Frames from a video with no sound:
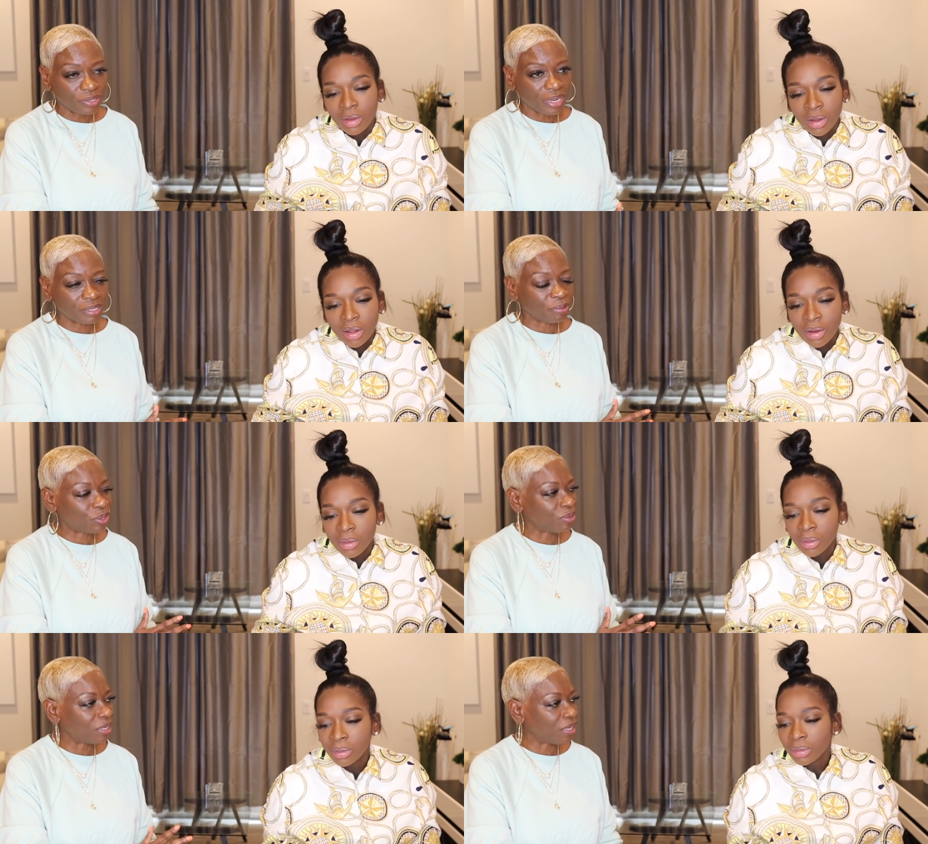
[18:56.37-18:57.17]
Speaker 1: So that's
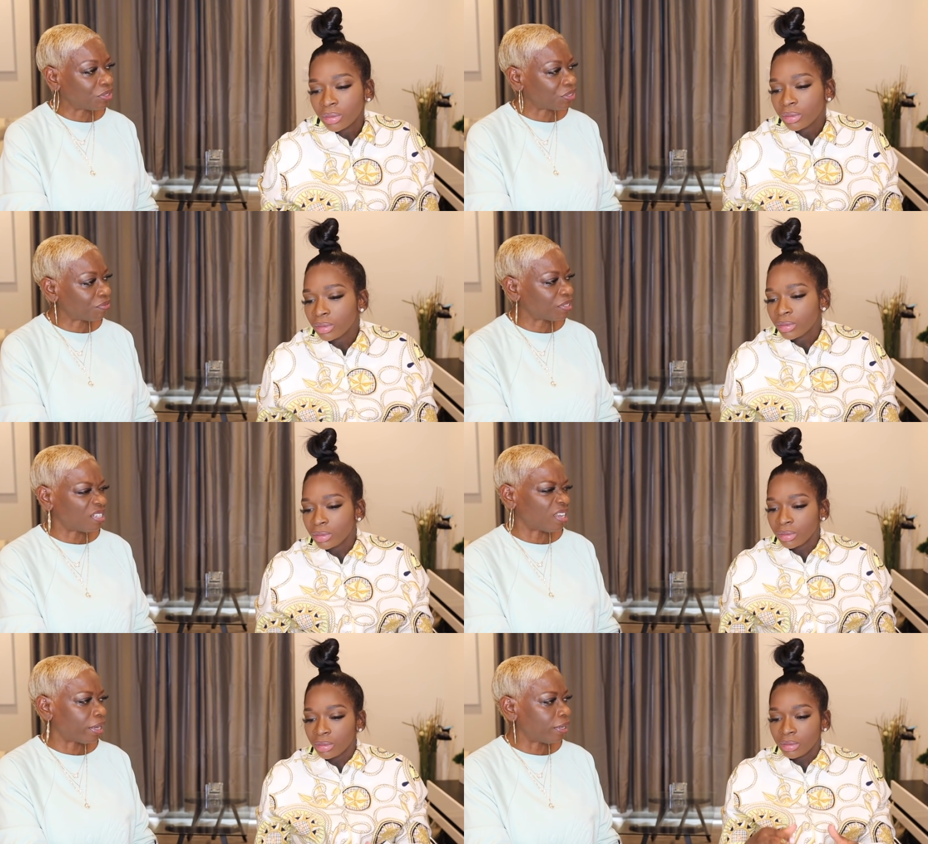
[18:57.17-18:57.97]
between the ages of say
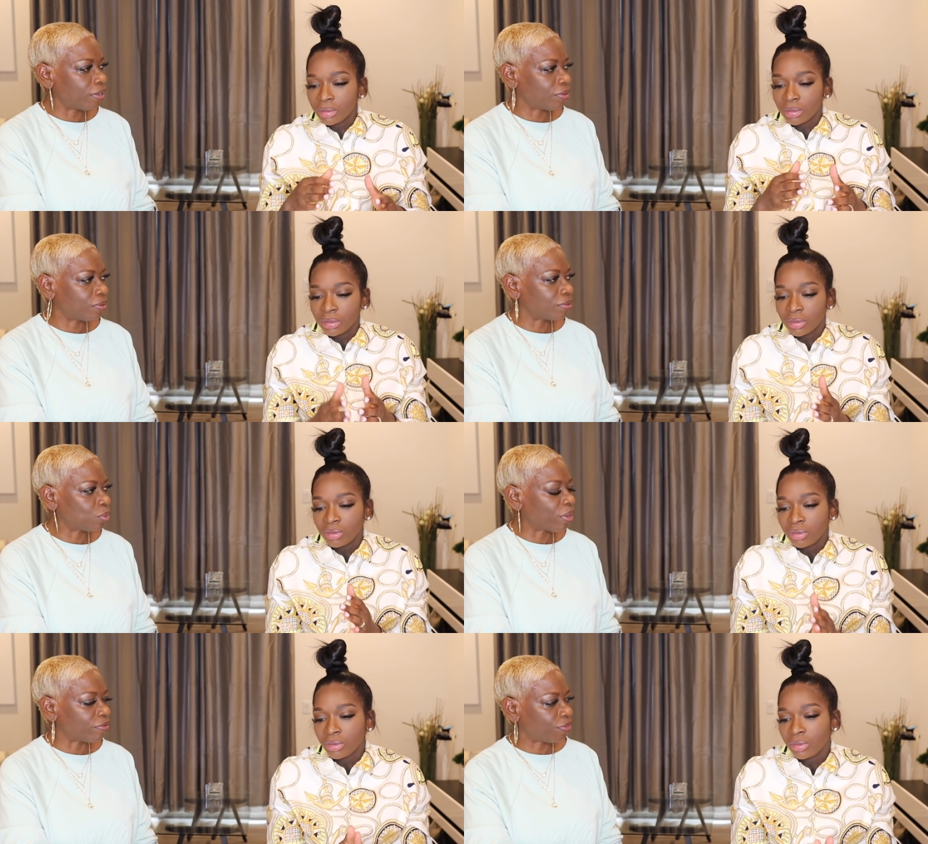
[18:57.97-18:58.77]
9 and
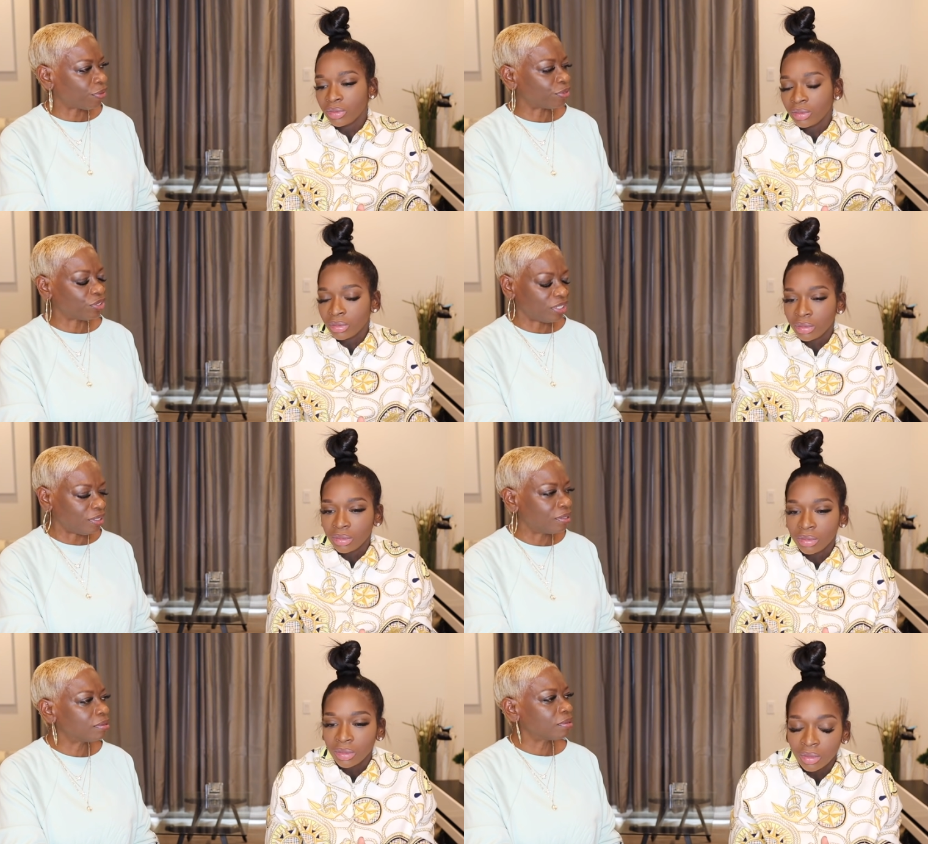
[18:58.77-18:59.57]
12, 13.
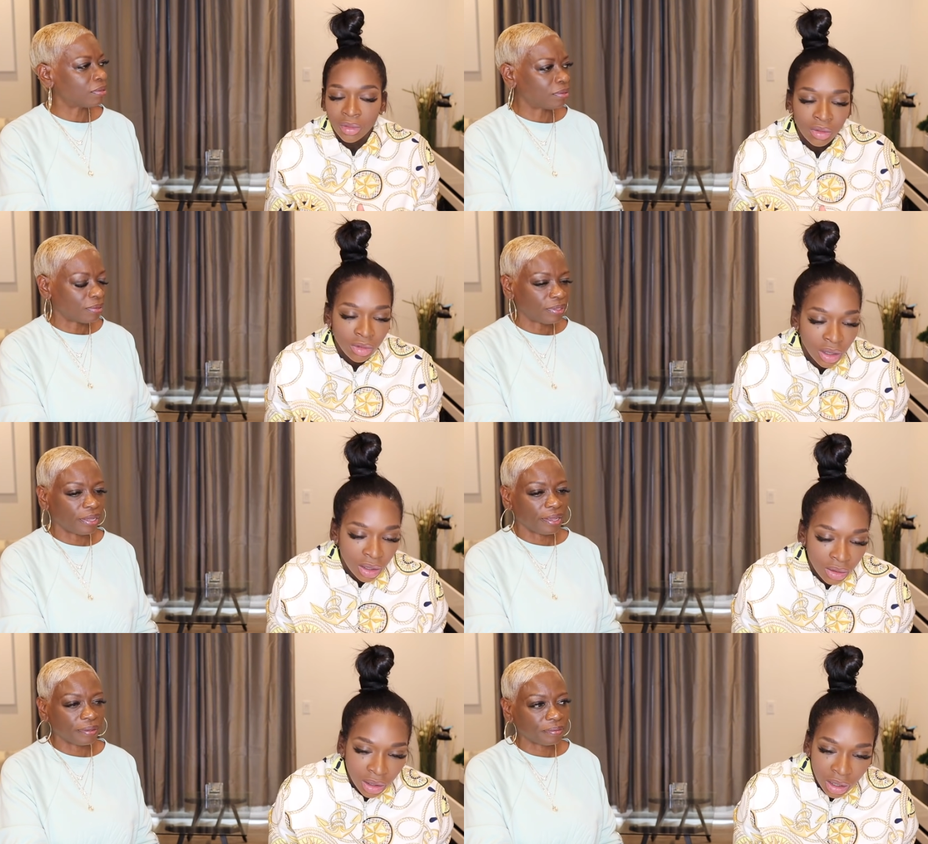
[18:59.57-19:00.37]
Okay,
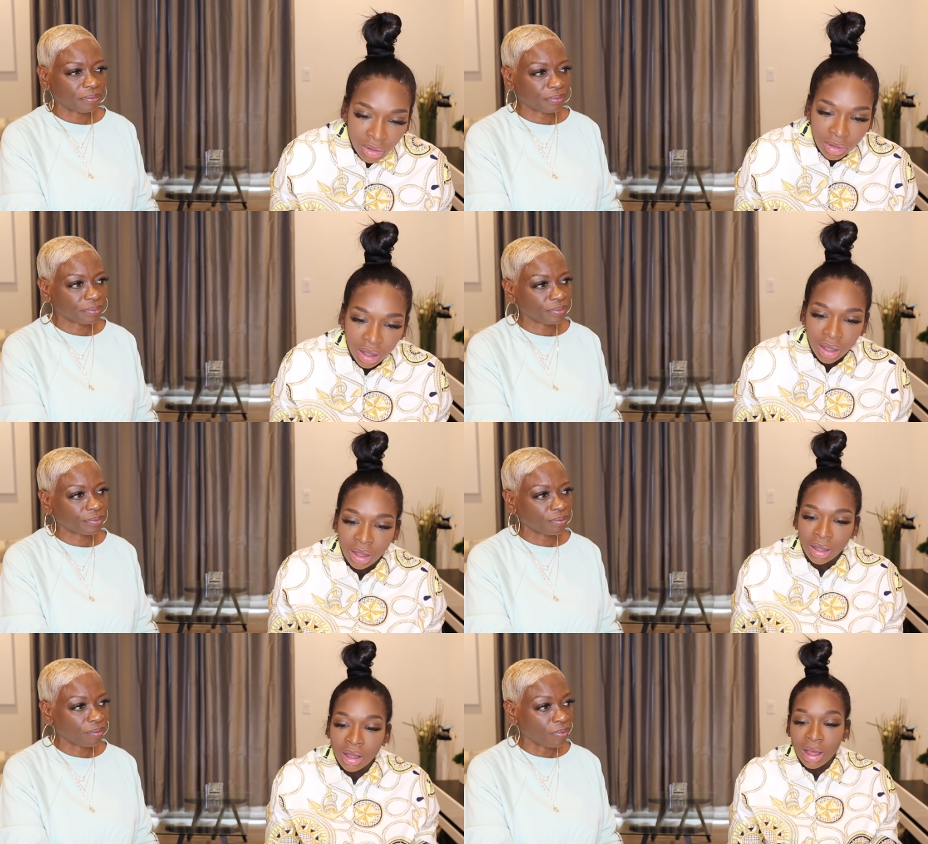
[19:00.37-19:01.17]
Speaker 2: yeah. okay, okay.
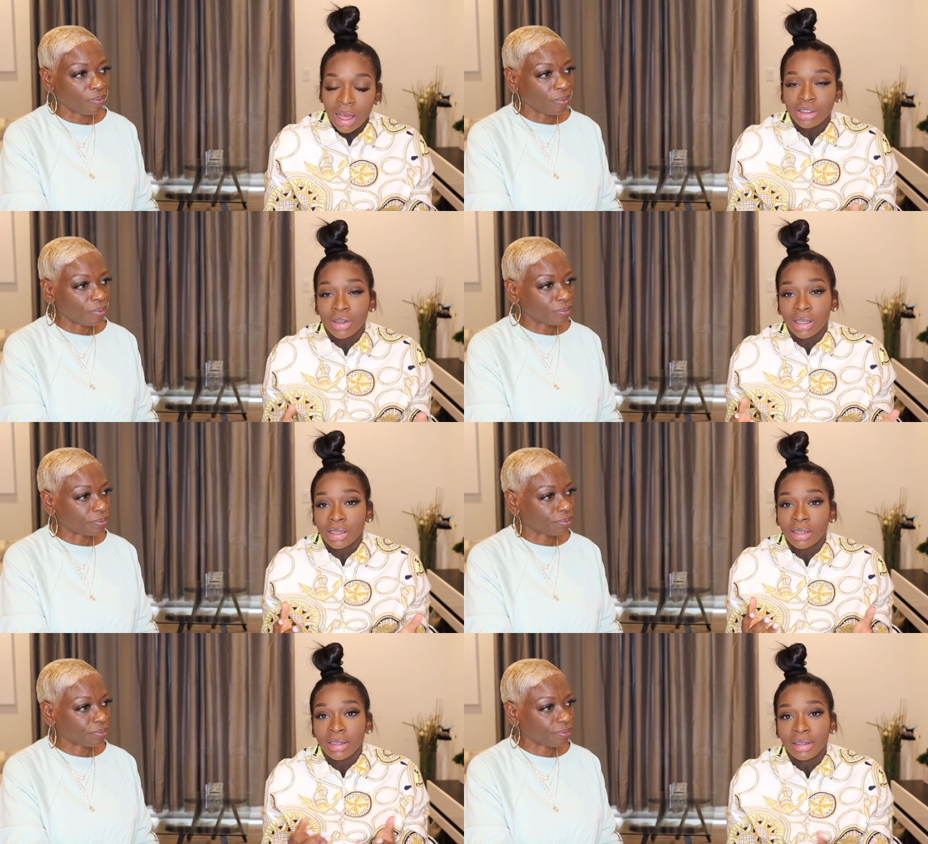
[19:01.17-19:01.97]
As you can
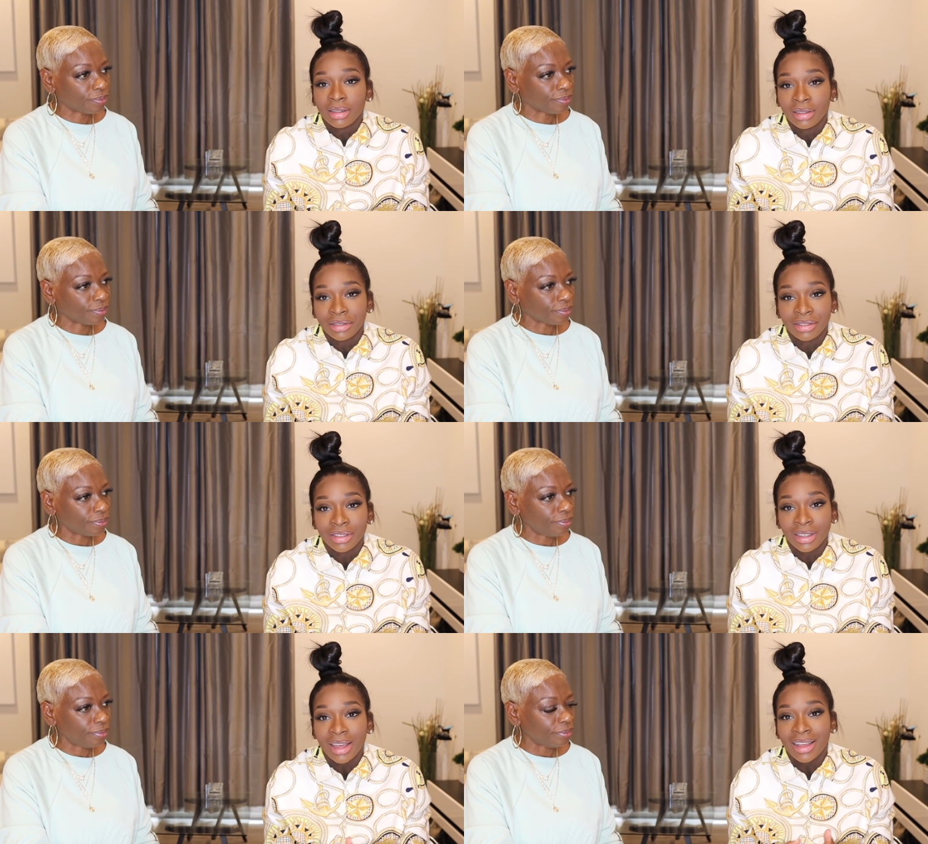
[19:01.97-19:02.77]
see,
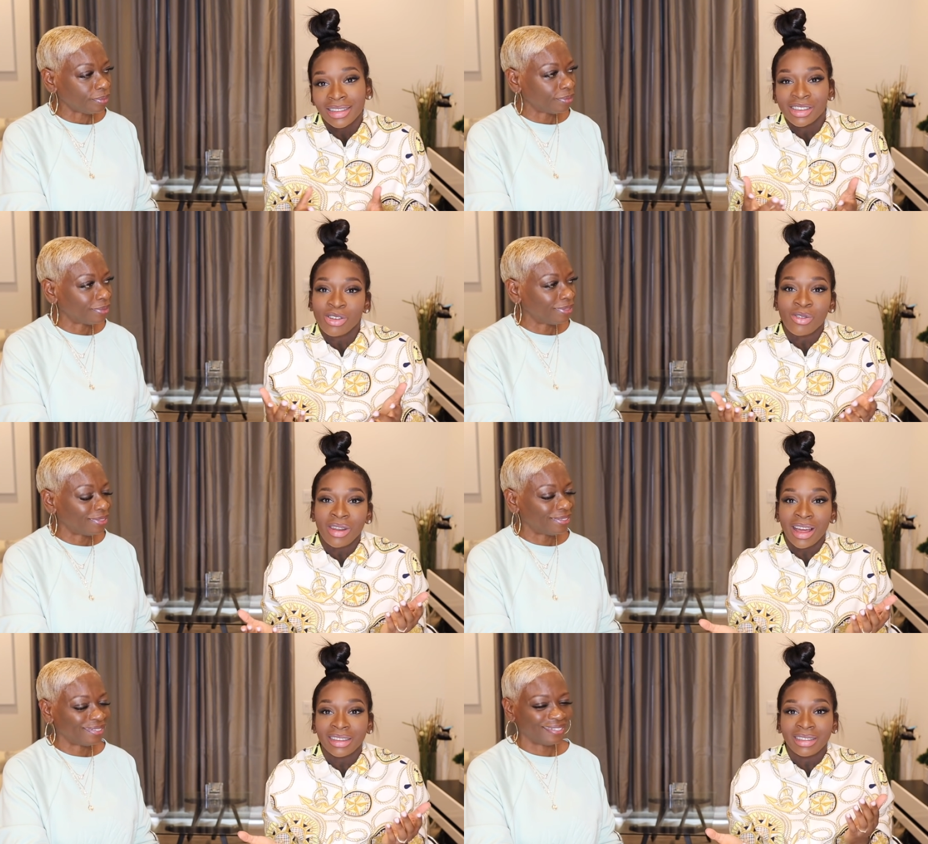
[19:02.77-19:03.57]
she has a whole
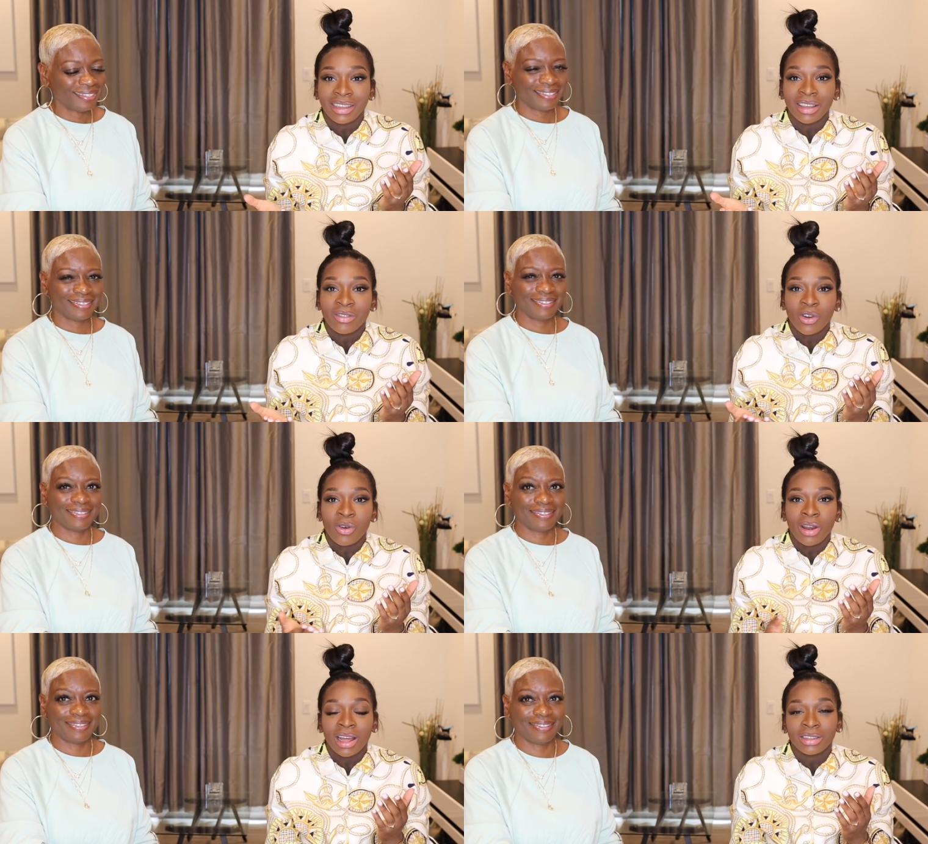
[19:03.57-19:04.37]
lot to give, a
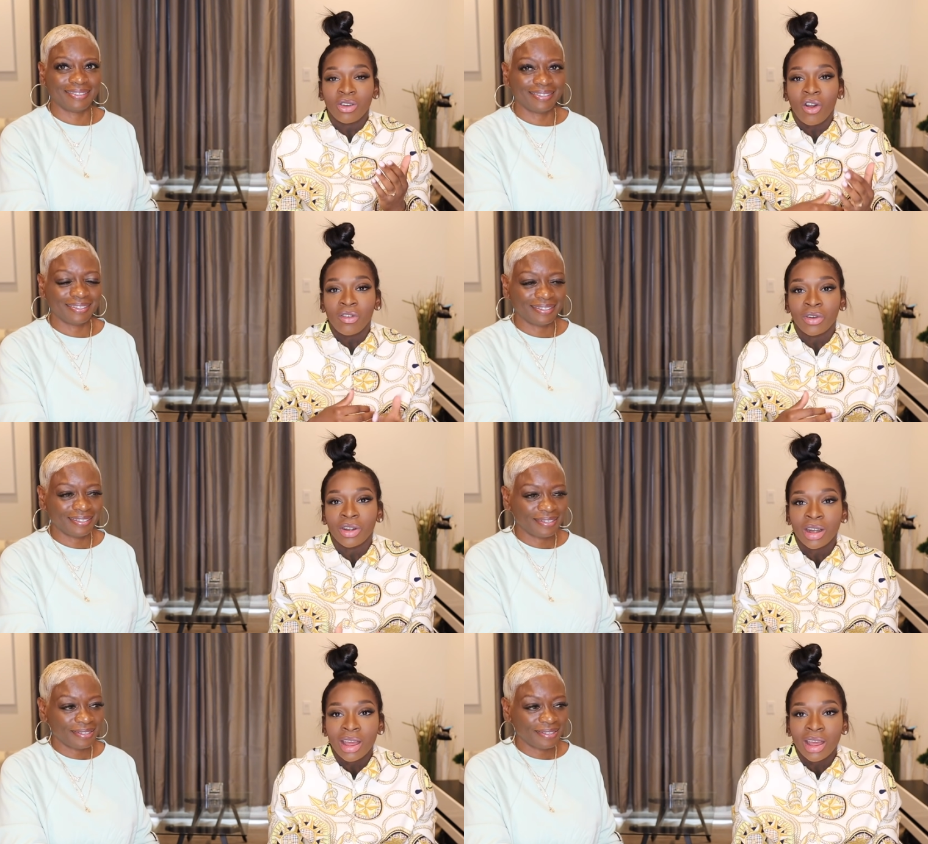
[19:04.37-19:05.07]
whole lot to offer.